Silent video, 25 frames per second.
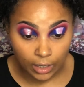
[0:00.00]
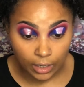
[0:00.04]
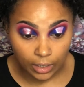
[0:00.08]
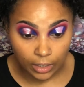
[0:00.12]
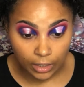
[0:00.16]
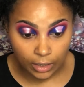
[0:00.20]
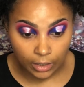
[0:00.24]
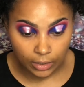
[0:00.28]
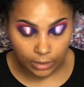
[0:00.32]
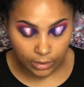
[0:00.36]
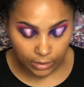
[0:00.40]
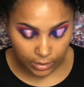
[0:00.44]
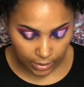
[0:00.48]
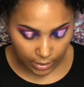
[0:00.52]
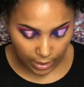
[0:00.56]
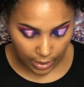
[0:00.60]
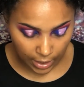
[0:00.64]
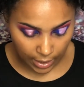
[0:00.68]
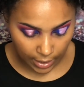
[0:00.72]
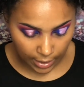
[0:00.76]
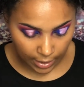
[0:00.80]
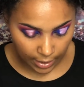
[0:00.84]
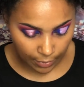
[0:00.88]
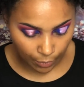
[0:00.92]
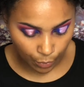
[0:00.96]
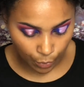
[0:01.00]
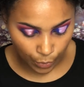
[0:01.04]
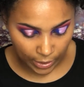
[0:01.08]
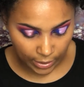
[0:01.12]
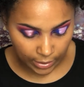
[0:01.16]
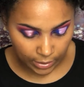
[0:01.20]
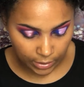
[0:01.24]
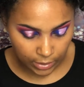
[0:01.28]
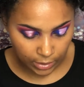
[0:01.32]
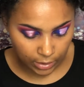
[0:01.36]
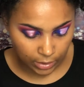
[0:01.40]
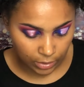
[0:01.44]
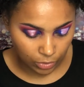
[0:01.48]
and
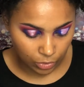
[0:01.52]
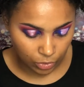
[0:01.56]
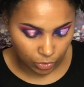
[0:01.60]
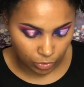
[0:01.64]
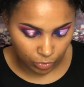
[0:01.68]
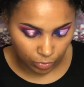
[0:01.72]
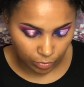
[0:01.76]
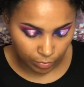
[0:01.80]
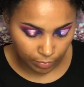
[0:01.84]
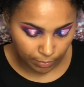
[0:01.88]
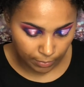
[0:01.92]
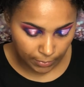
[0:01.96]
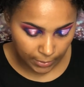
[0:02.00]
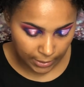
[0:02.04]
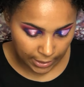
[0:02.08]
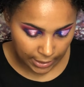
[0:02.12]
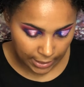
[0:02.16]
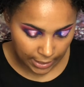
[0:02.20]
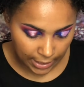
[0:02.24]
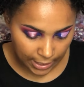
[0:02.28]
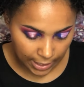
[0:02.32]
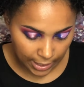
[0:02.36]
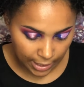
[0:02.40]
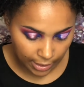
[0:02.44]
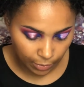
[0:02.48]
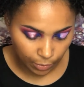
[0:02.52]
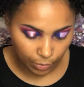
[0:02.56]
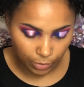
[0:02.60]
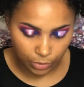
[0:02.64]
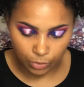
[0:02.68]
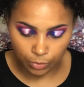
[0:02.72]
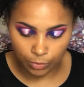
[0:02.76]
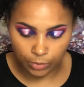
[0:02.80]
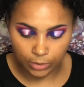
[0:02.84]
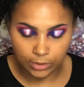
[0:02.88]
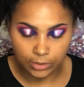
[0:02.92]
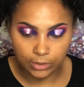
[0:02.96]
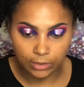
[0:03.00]
went into Nikkie,
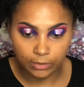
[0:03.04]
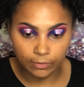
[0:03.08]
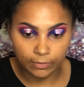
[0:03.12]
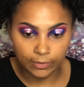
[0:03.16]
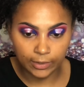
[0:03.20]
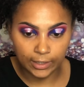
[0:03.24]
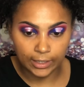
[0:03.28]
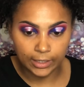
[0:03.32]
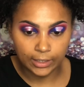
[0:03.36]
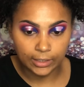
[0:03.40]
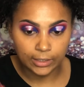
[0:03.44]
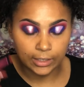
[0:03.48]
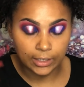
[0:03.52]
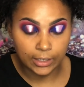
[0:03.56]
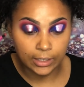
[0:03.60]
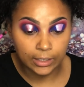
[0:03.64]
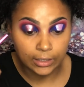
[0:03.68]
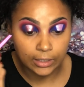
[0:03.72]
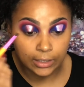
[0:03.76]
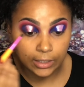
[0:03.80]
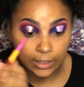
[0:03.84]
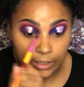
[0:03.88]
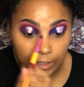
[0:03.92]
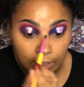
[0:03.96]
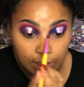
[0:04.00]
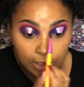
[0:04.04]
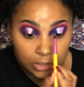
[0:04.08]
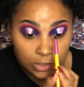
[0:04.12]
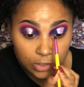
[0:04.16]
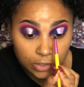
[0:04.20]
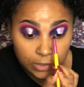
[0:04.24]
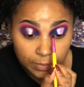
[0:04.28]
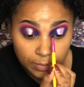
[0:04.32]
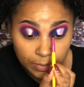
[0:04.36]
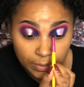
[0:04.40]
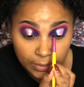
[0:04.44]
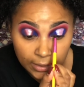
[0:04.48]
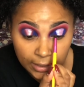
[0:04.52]
which was the red, and then I
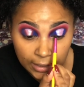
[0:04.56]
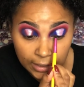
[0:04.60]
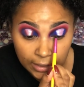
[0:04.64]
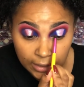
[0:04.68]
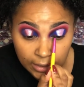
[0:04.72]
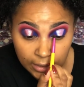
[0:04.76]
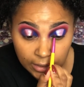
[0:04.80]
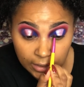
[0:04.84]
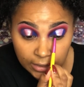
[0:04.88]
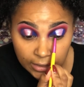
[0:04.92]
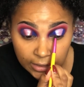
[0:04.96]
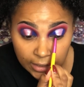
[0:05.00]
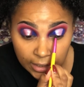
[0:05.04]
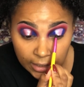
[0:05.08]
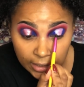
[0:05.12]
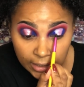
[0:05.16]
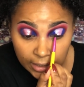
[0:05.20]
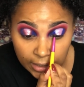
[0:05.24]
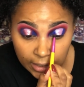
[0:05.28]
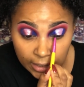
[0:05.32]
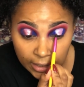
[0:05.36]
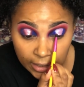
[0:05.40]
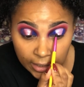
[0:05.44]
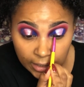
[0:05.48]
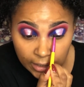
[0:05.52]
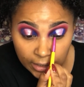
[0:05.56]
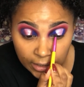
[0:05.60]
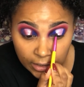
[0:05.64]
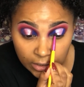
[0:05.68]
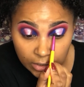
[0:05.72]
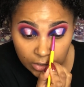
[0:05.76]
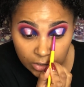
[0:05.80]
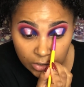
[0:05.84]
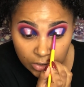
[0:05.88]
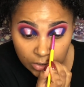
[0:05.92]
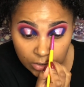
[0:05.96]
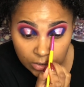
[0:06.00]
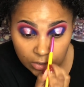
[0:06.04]
just blended that
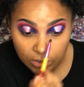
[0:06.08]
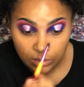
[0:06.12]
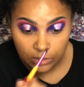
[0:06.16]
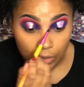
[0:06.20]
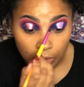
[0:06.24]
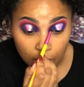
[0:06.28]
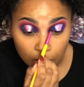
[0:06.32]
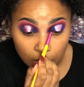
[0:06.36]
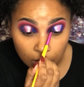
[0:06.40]
edge